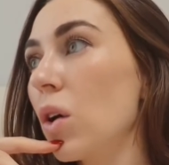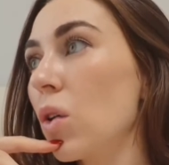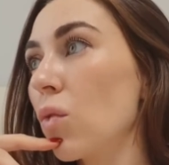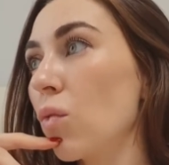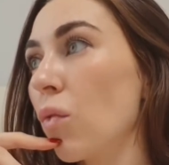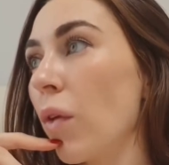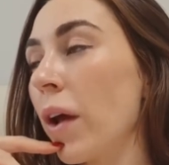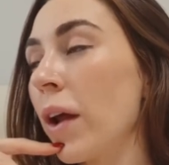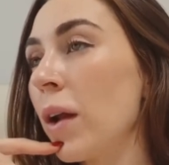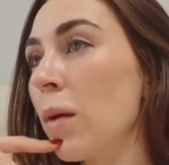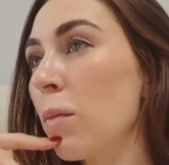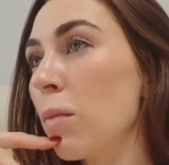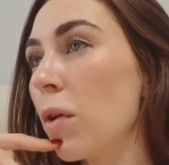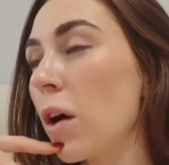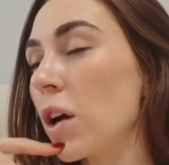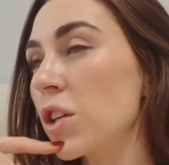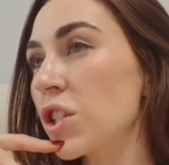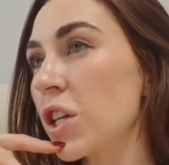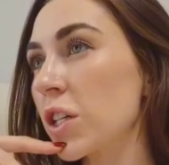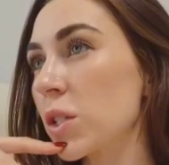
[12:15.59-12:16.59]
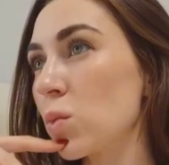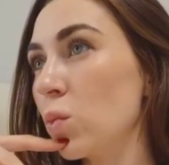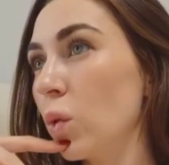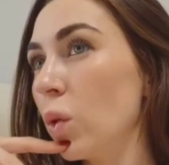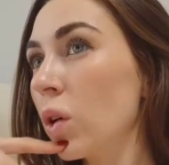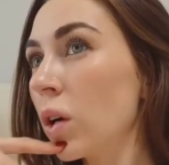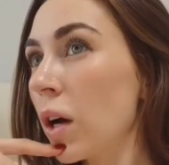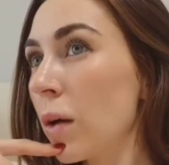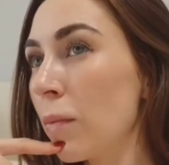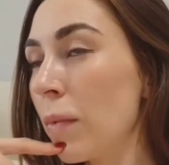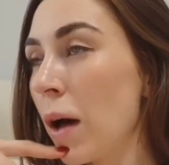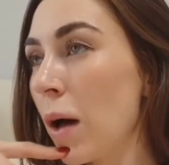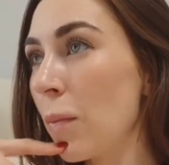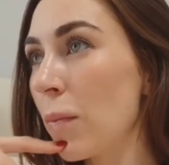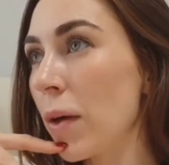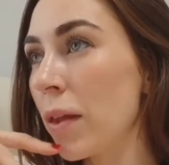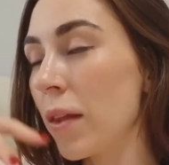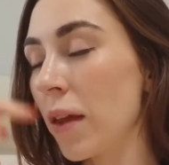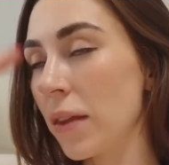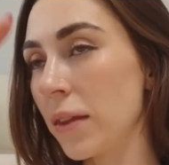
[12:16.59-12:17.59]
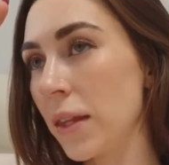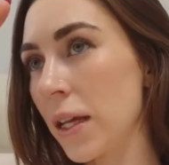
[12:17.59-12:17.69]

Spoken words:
random projects will come up and then